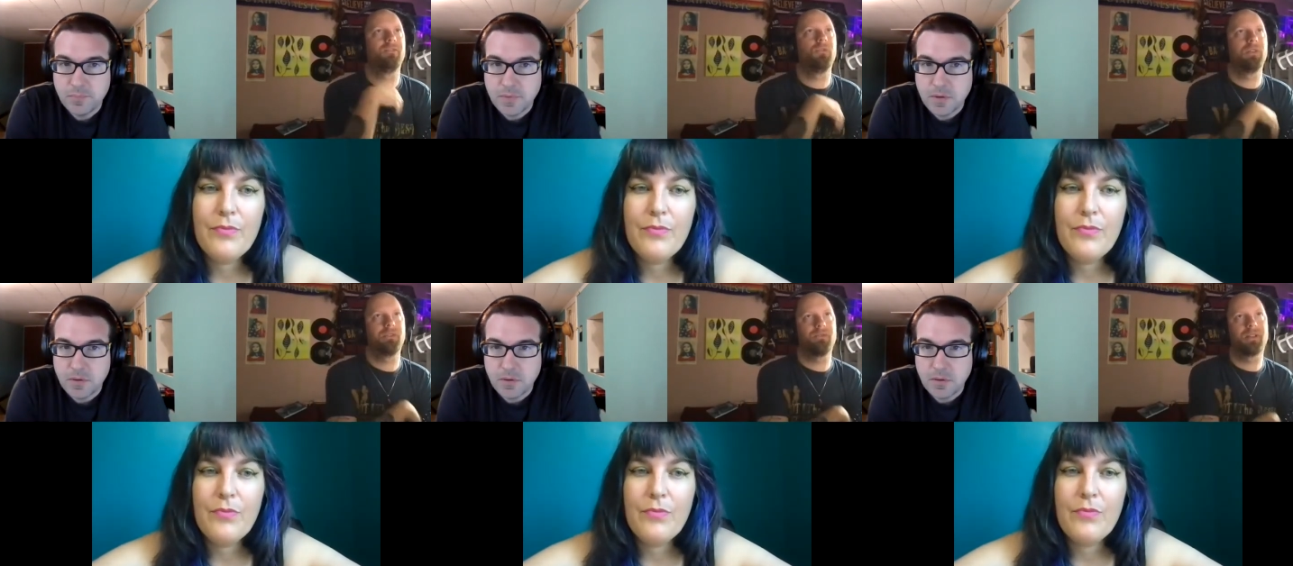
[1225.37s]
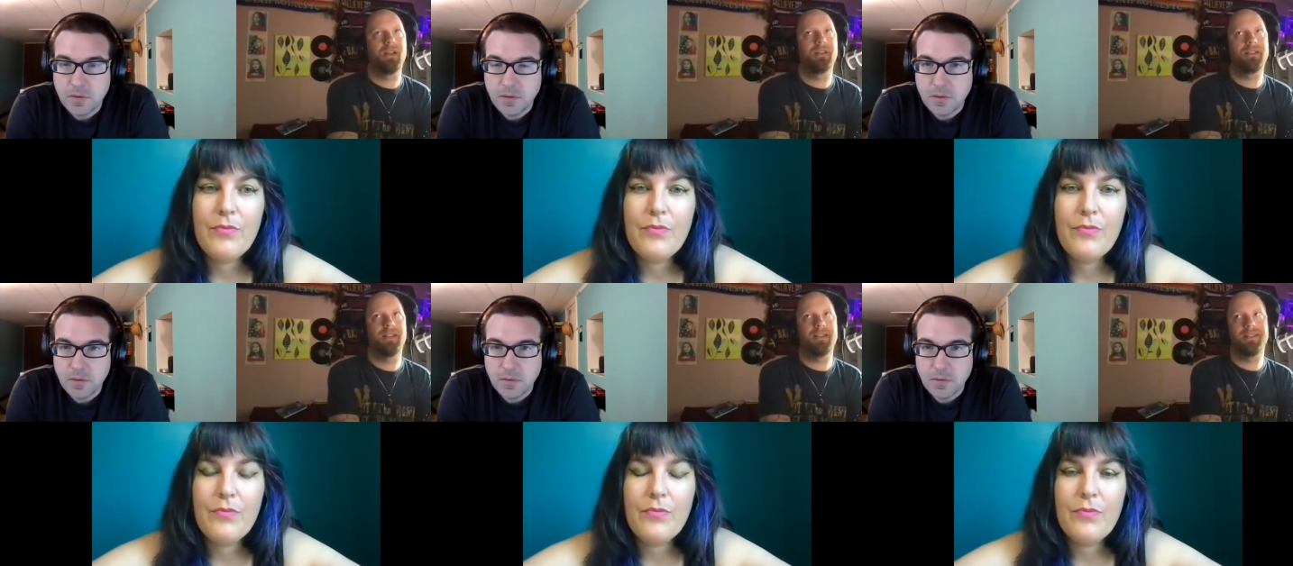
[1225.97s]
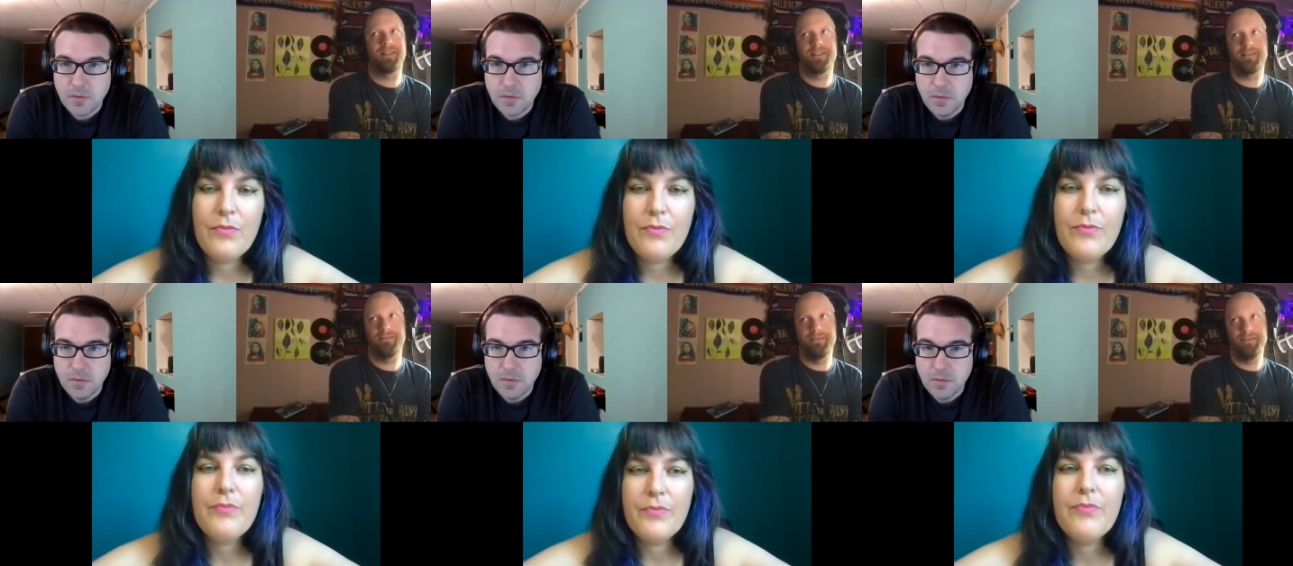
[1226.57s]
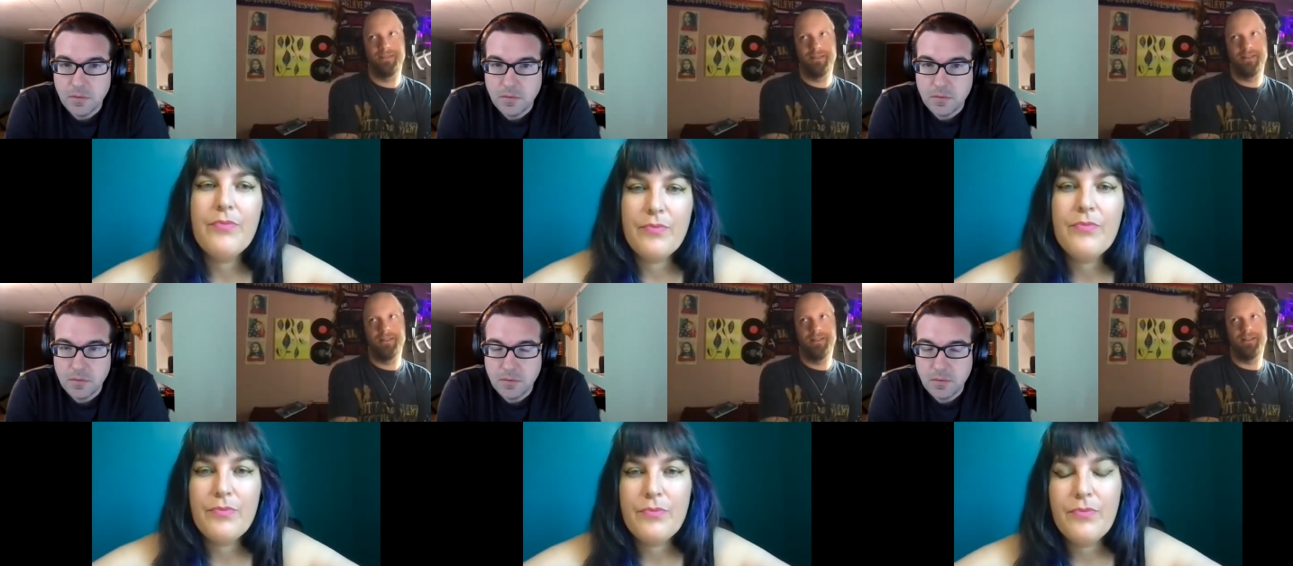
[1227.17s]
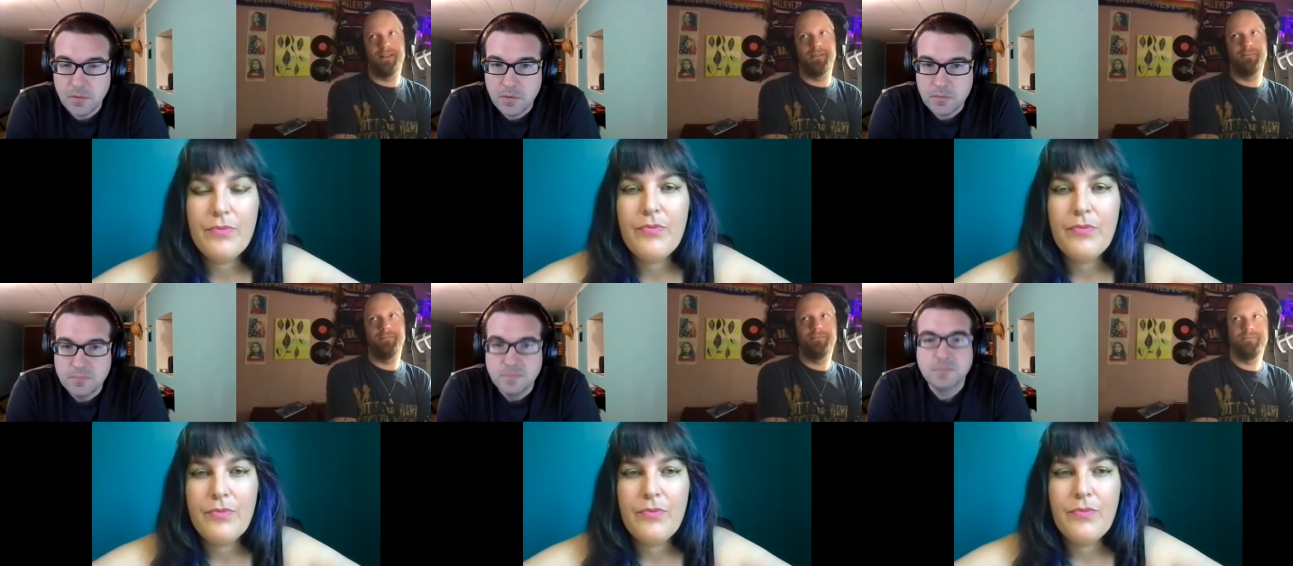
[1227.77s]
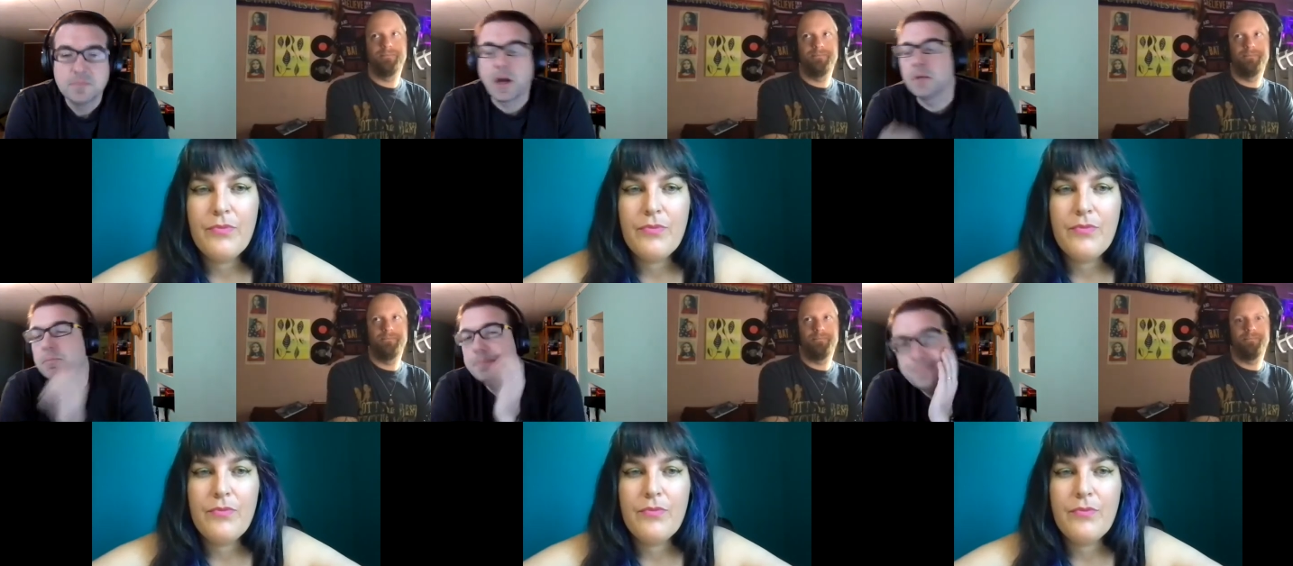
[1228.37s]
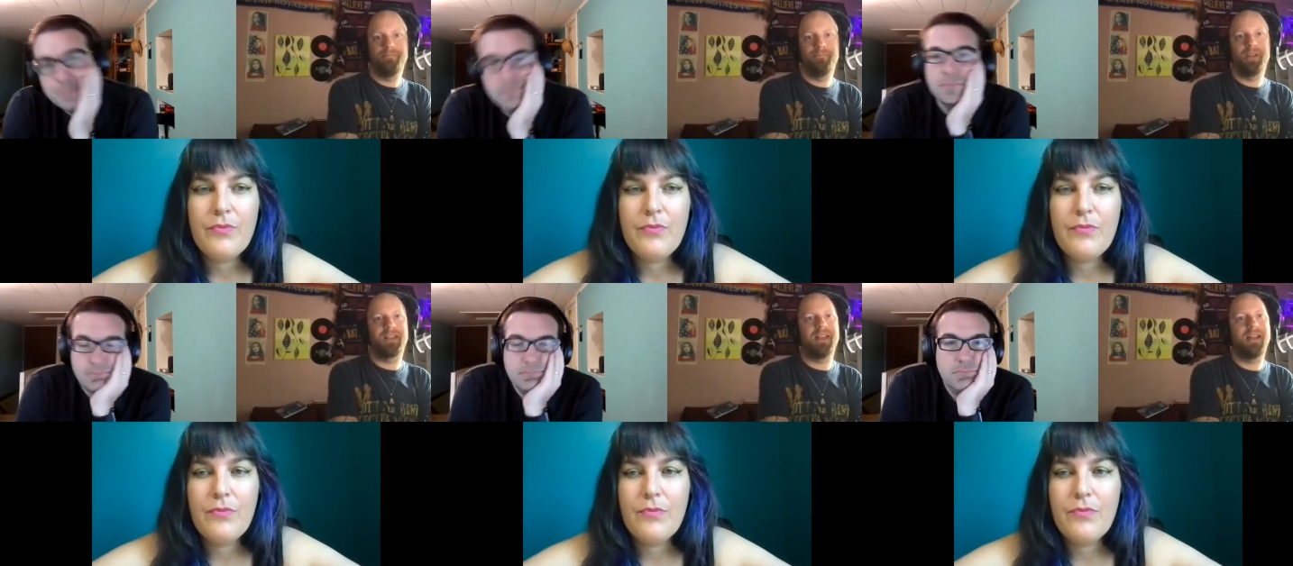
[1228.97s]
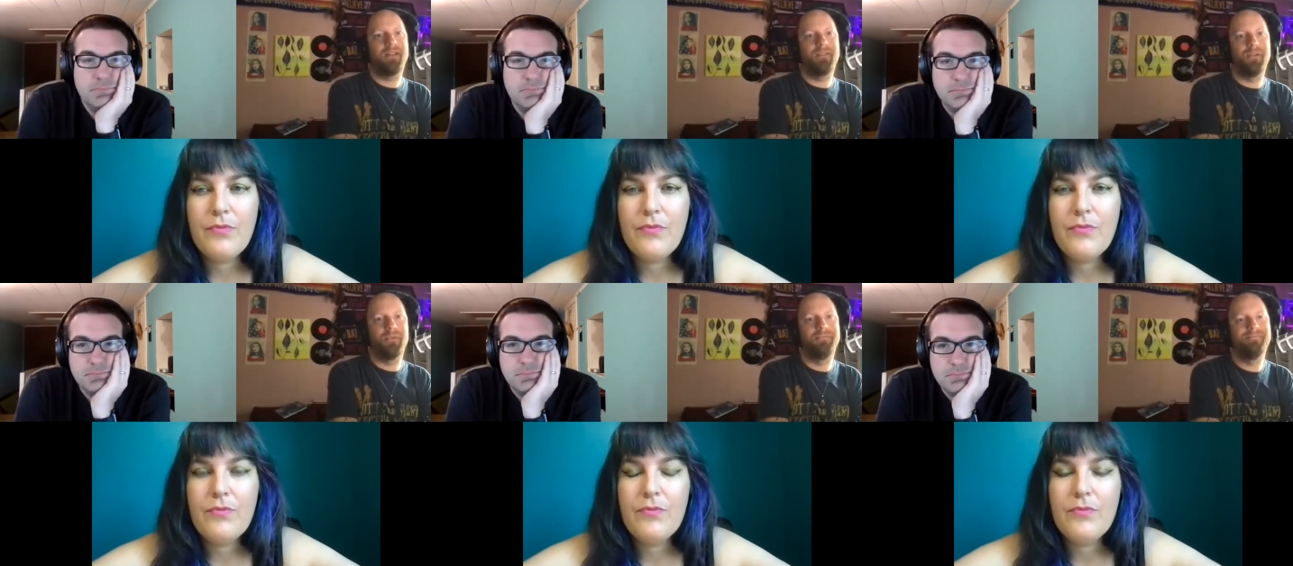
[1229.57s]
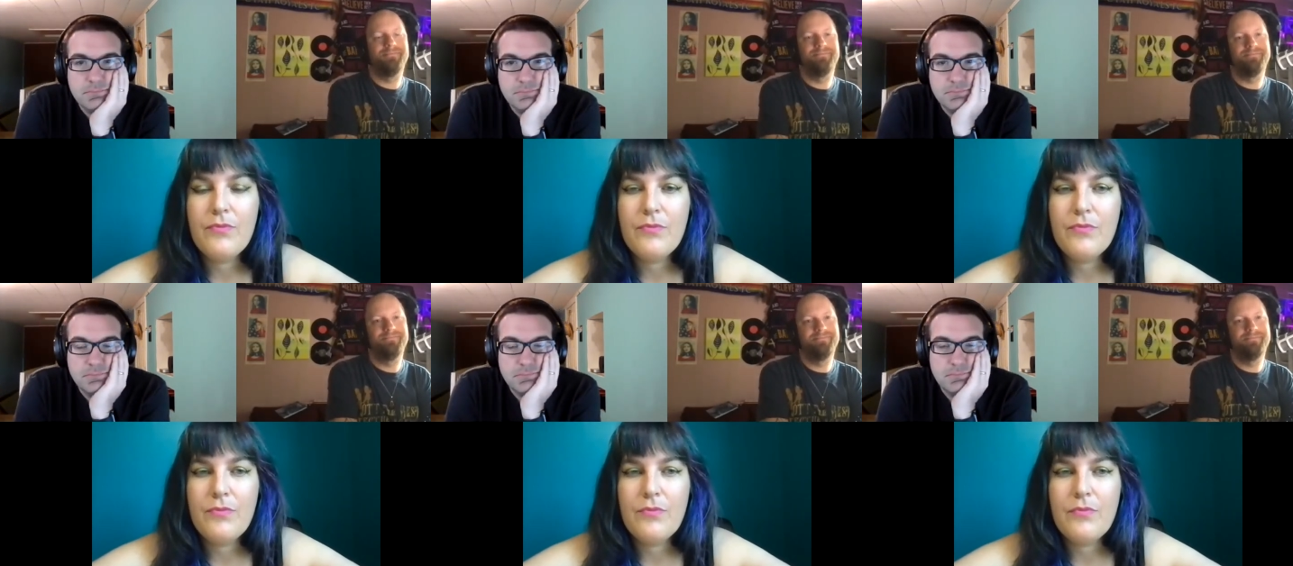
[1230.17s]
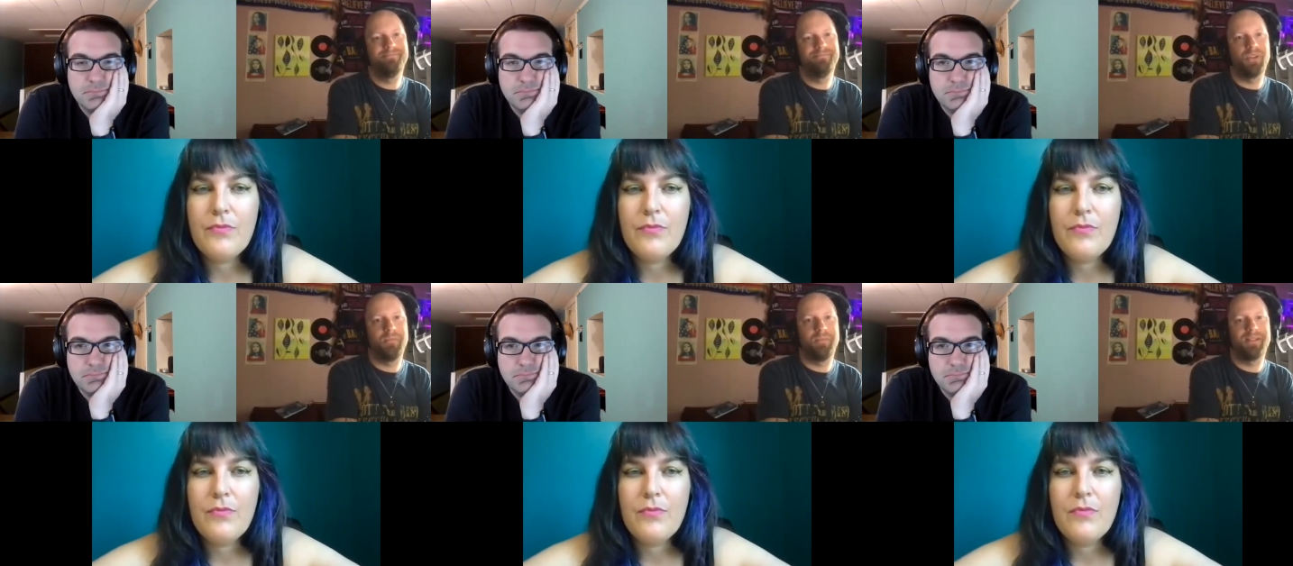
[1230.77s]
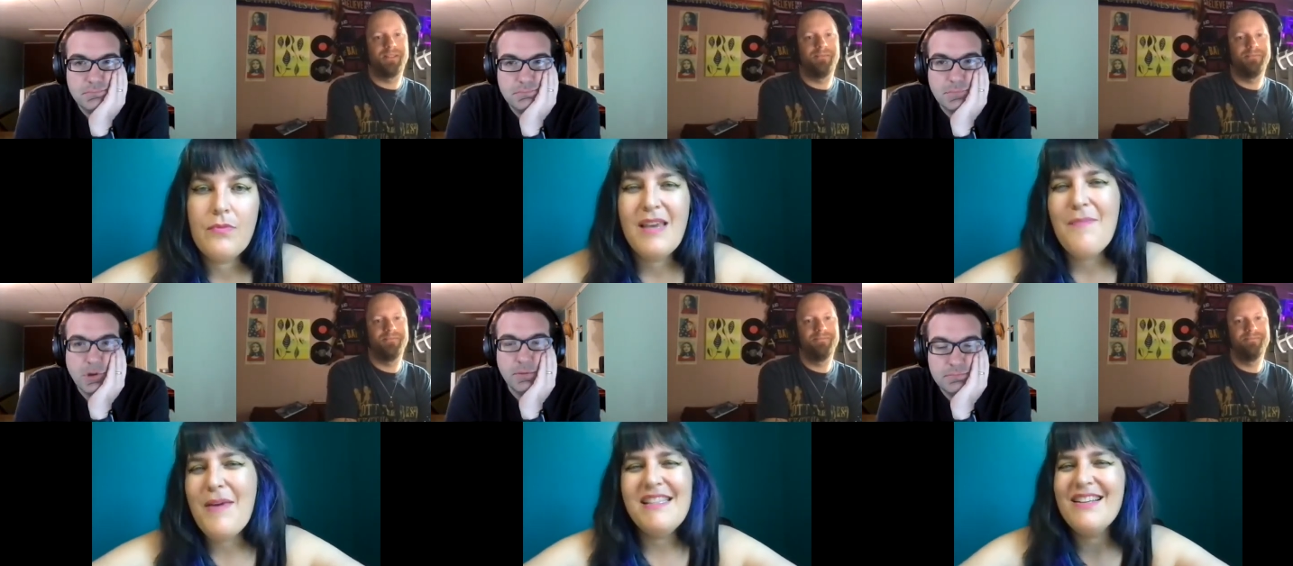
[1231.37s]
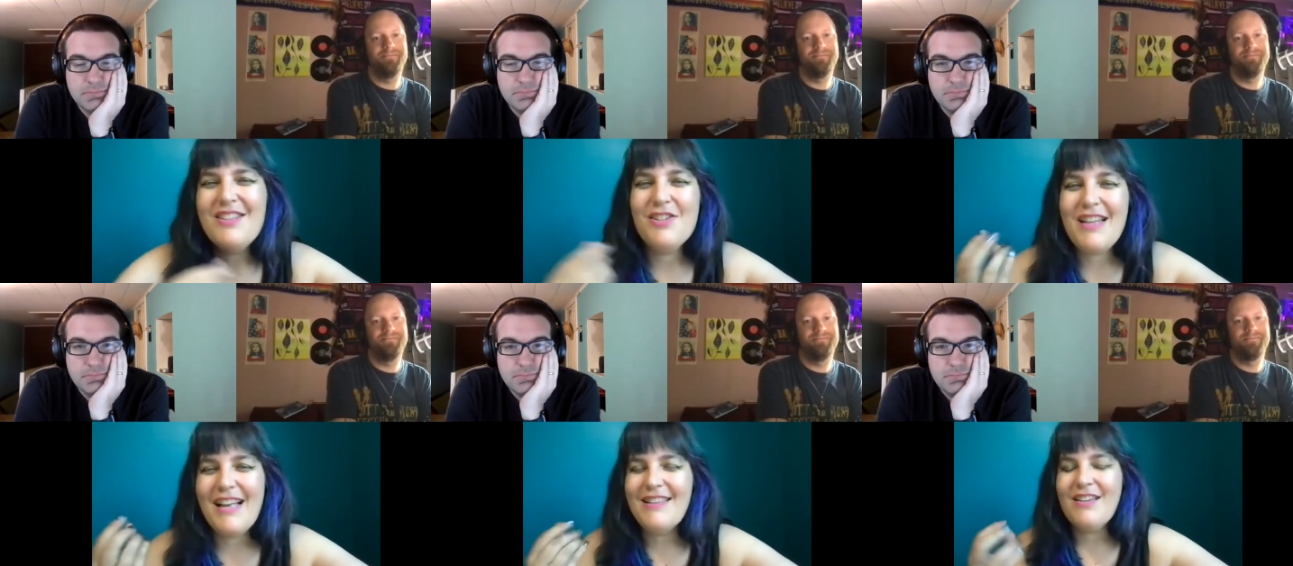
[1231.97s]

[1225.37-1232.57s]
Speaker 1: oyster sauce that is. Um, Got it. But again, I don't know what I'm missing. Basically,
Speaker 2: yeah. just adds like a